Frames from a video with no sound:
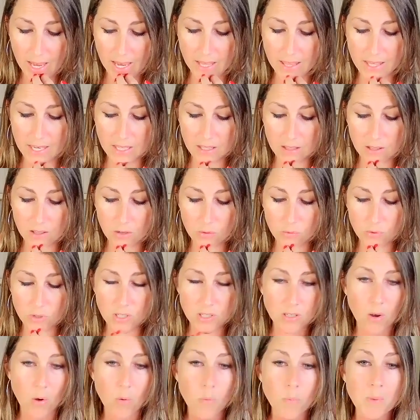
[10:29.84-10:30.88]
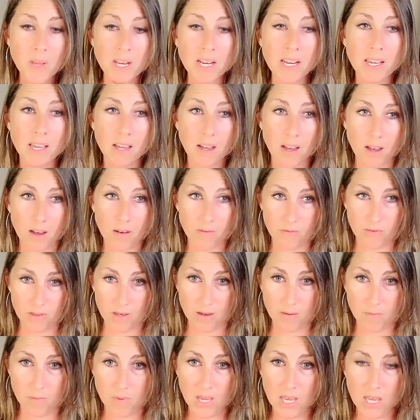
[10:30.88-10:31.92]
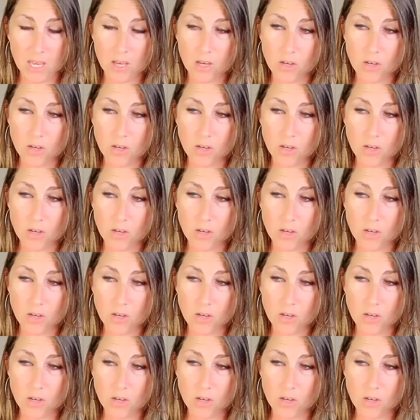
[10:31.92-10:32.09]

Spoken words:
I think that there were so many of them